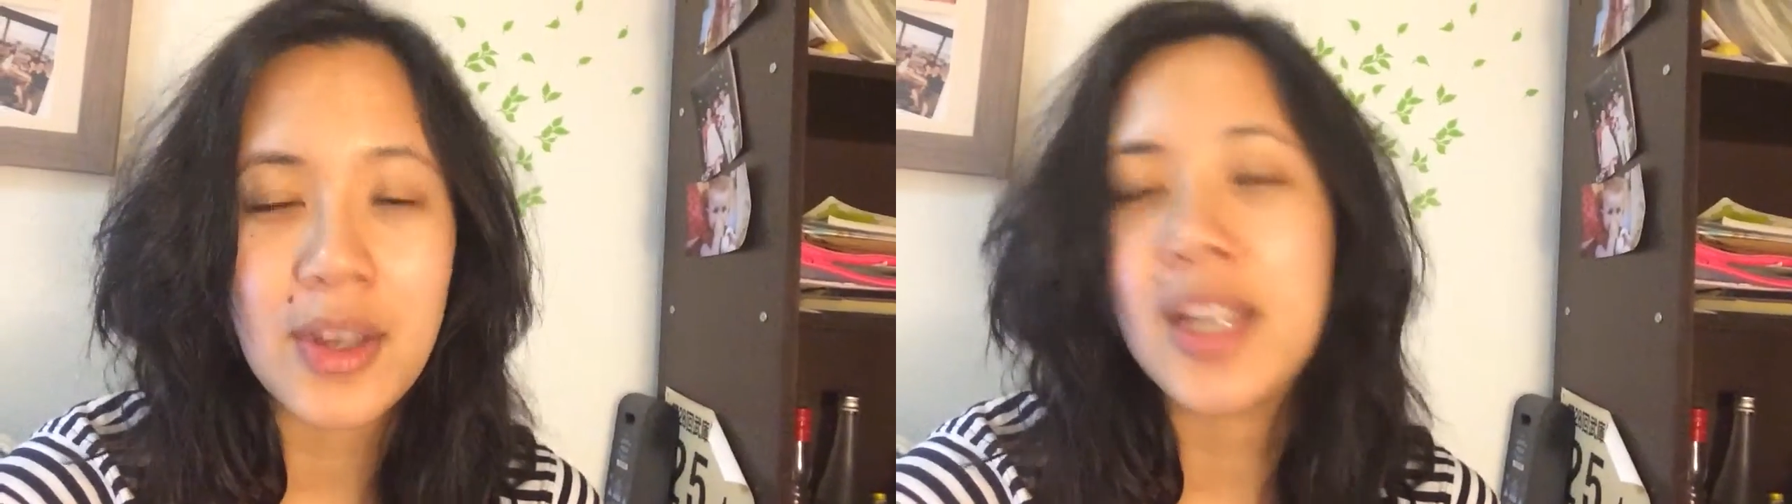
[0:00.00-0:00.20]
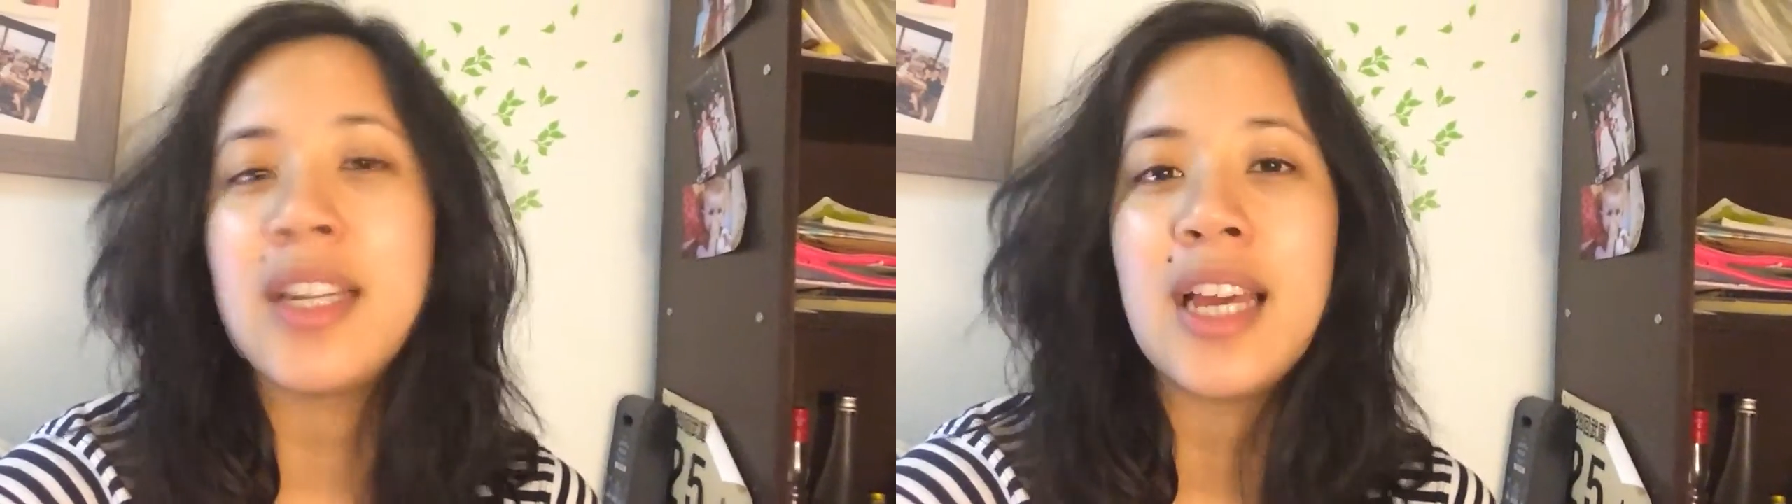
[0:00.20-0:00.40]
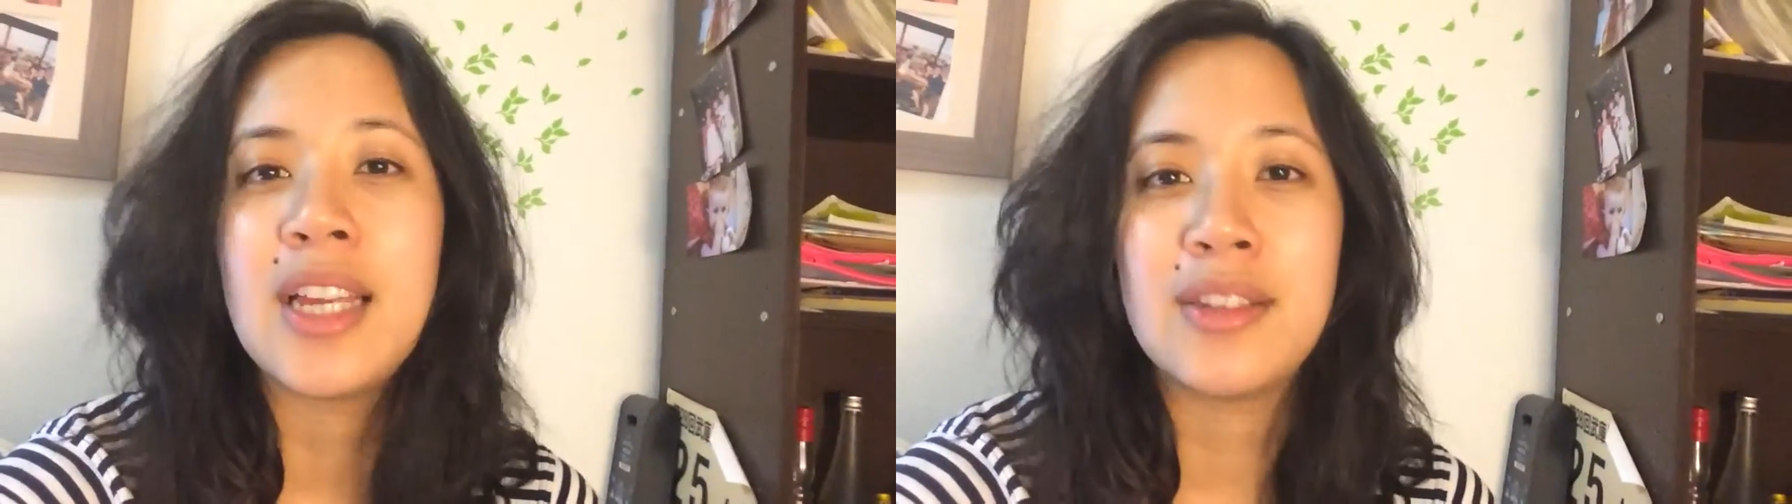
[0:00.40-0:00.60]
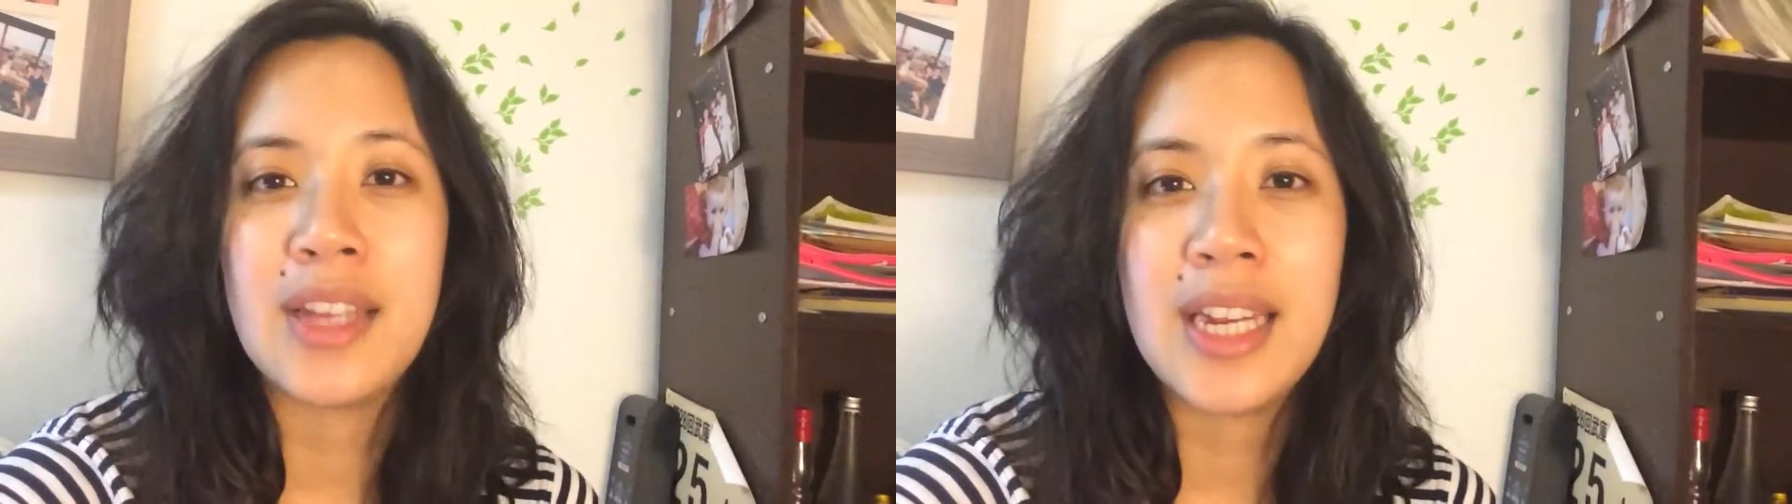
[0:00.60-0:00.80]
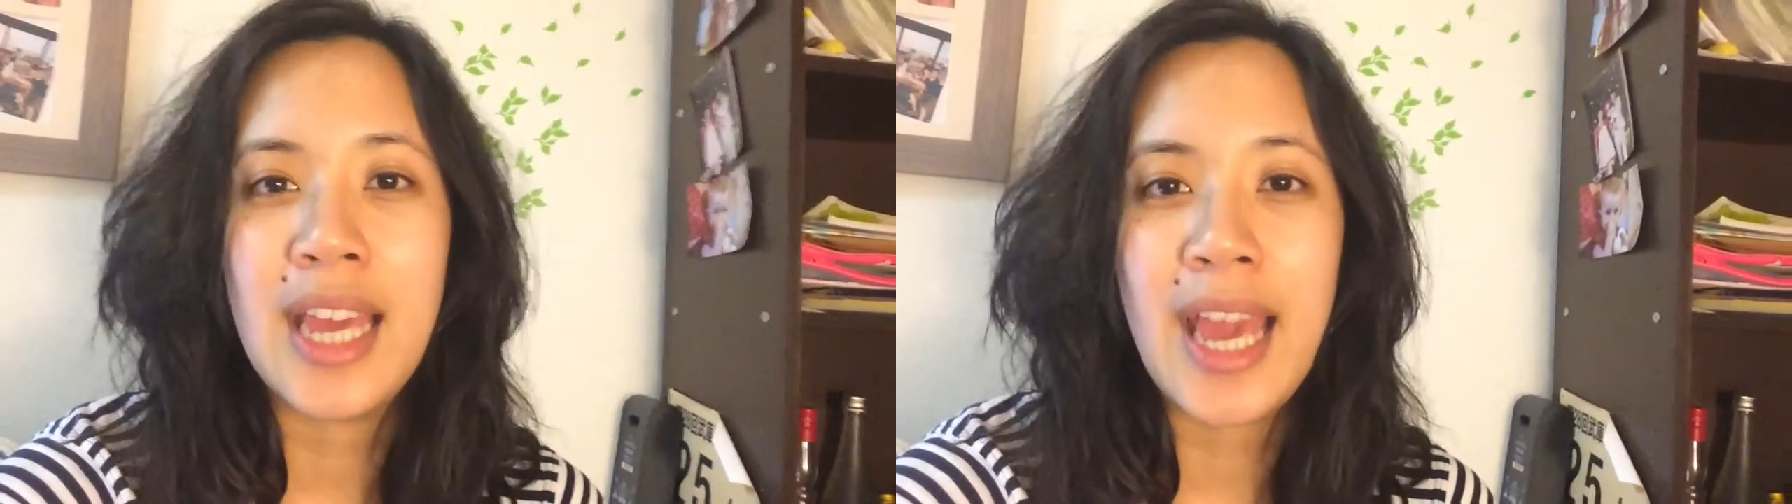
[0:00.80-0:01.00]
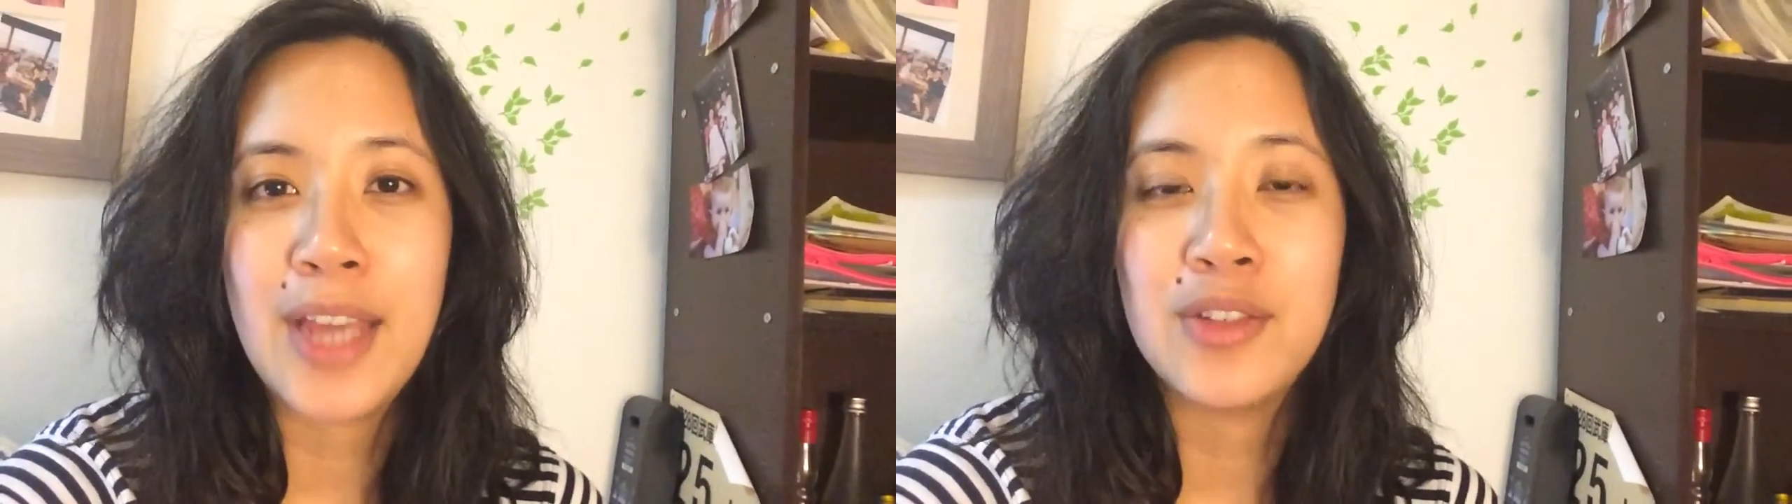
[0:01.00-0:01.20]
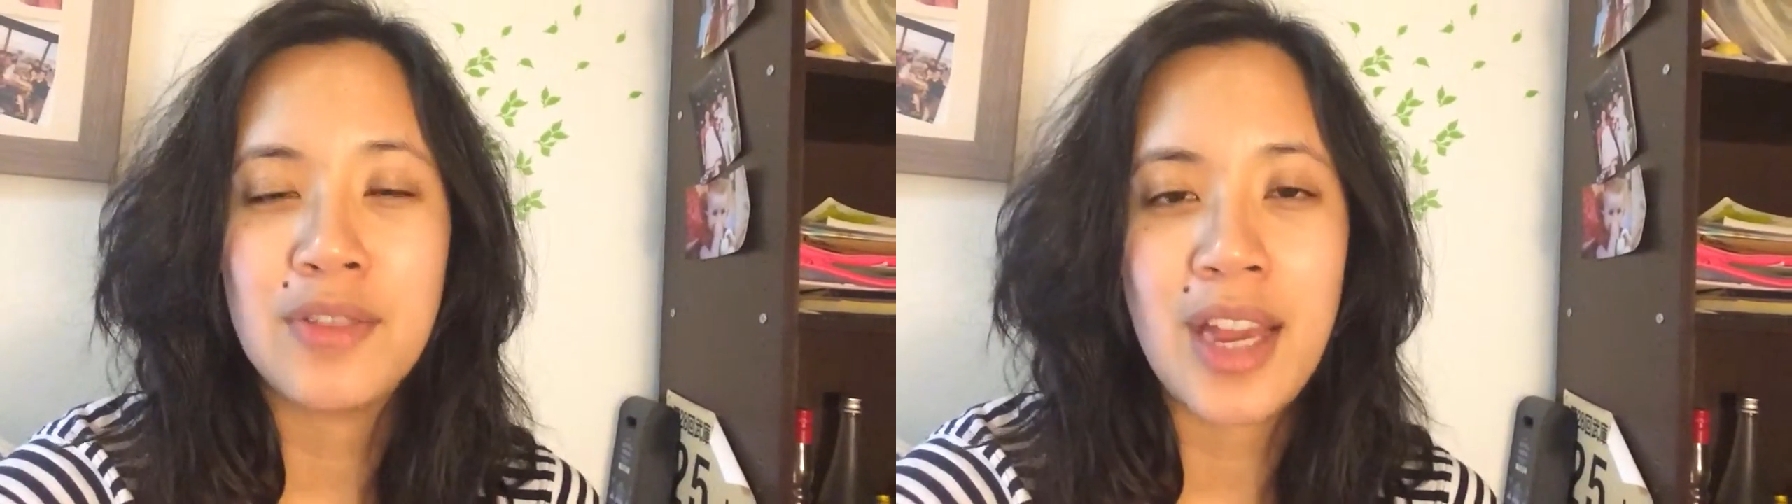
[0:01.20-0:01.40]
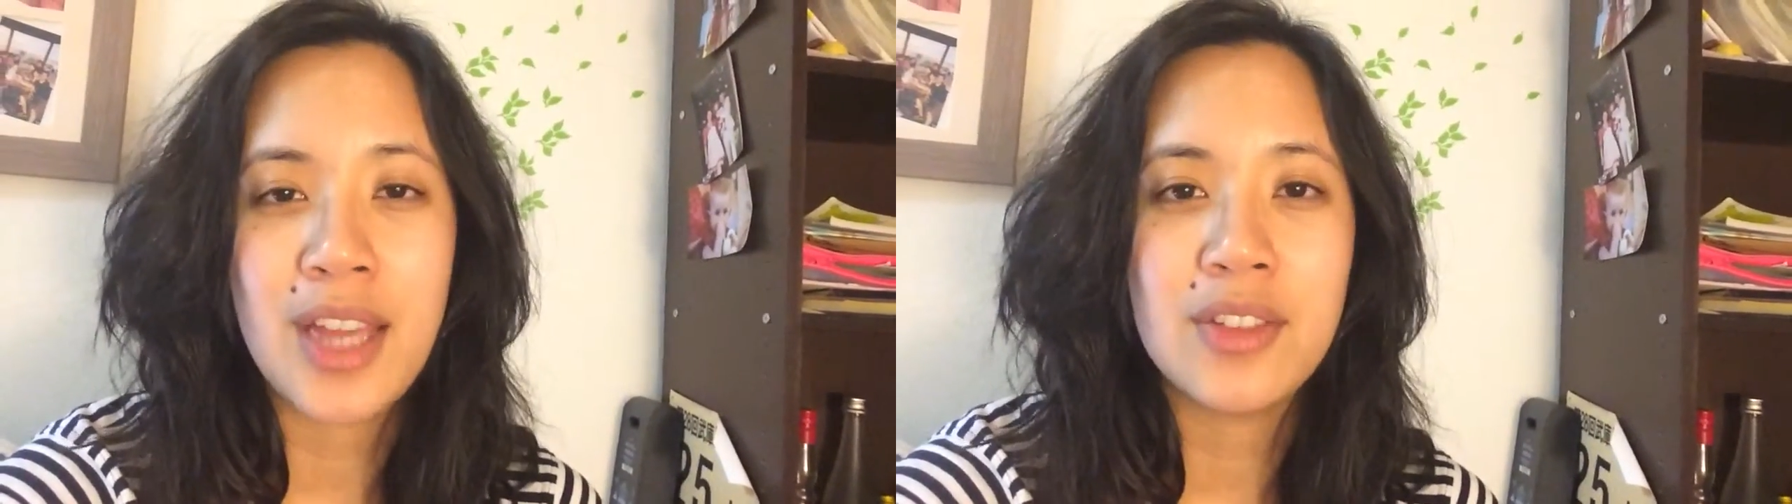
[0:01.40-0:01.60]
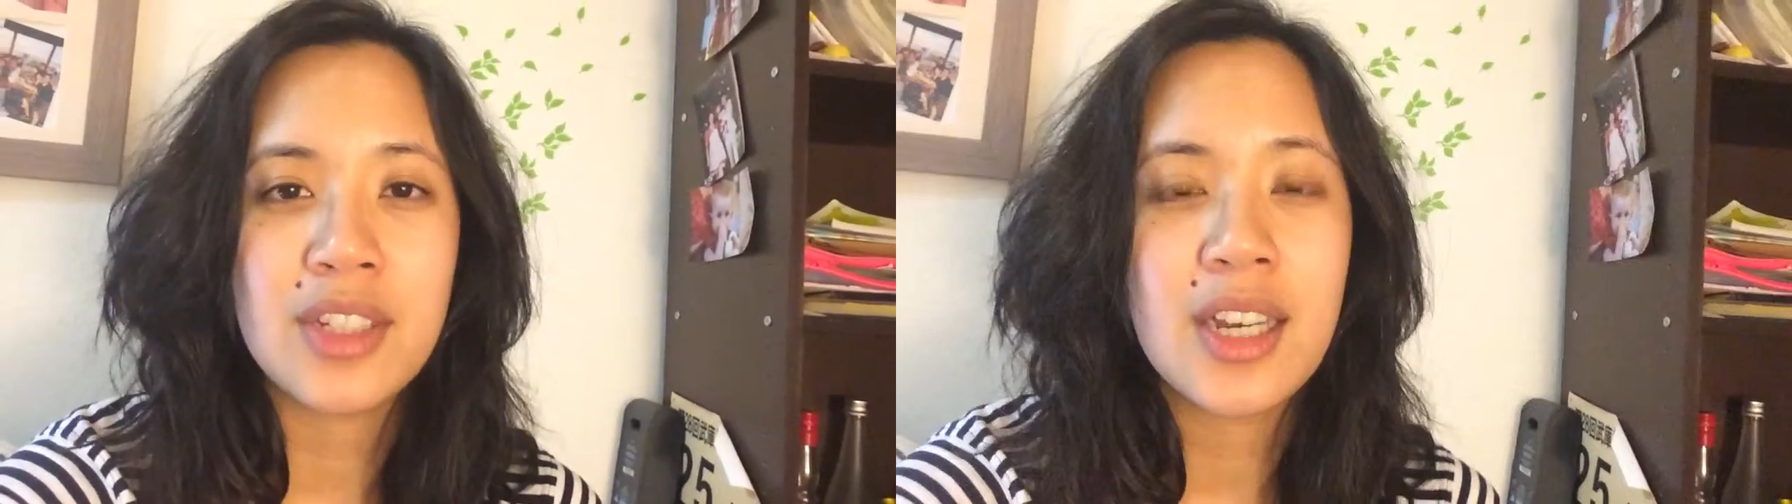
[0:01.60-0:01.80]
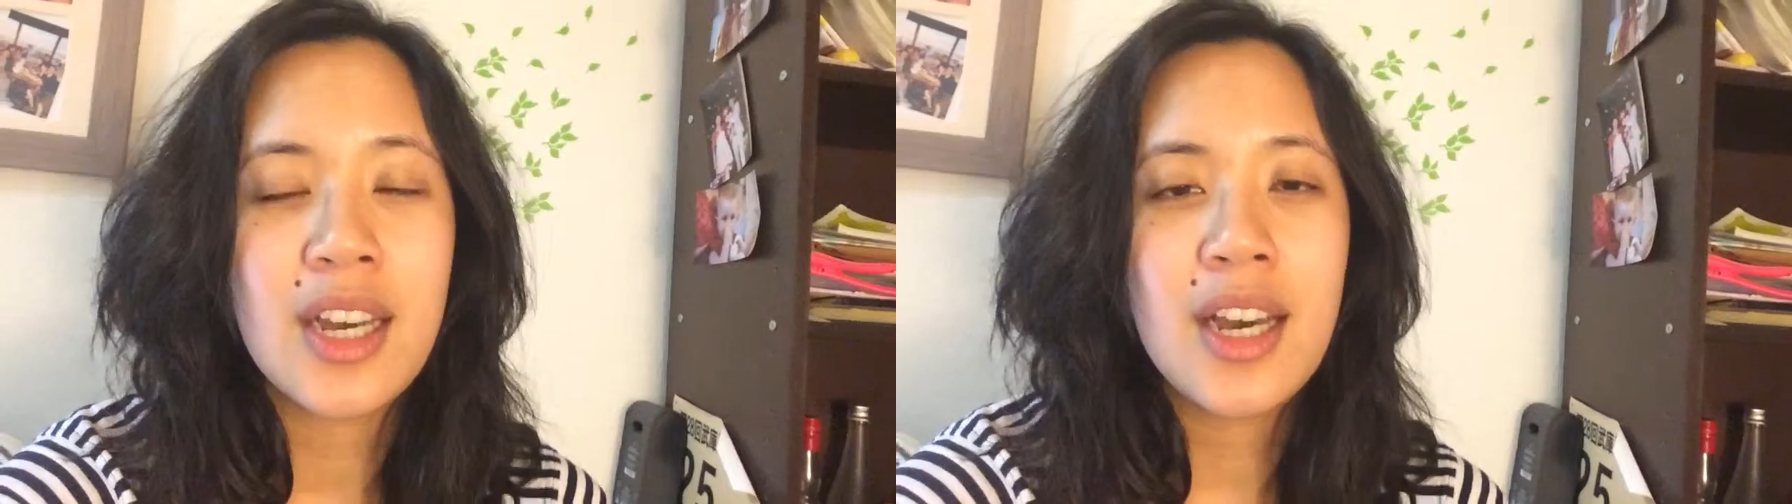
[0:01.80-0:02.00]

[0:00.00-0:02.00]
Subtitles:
so I can handle any age range.